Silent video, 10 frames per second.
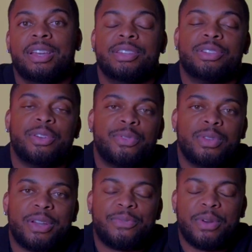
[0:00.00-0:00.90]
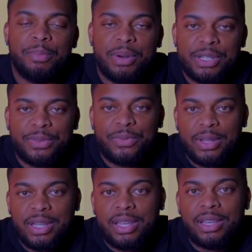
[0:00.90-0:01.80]
So if you're looking for a
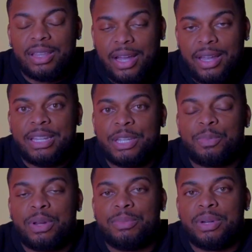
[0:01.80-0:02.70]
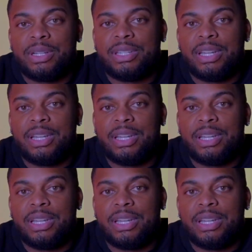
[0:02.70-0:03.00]
budget-friendly light that pretty much